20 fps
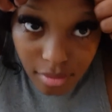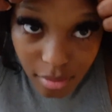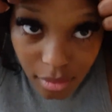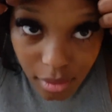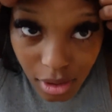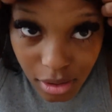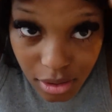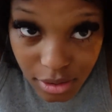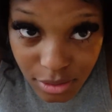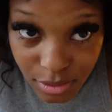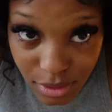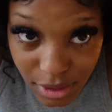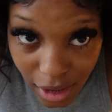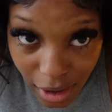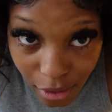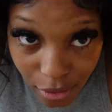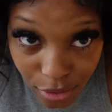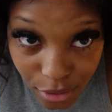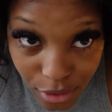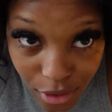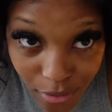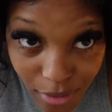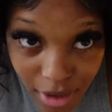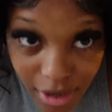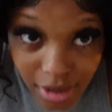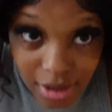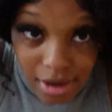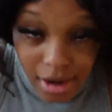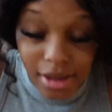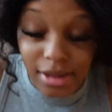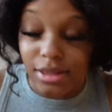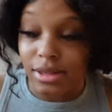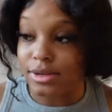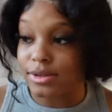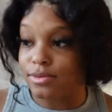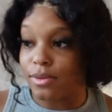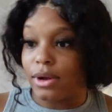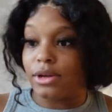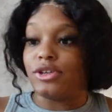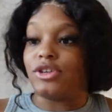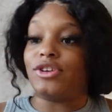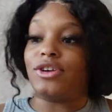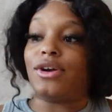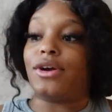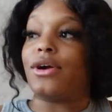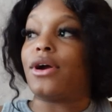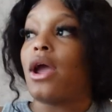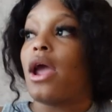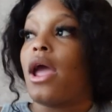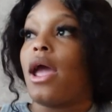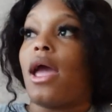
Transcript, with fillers: Because we're not going nowhere looking like this right here.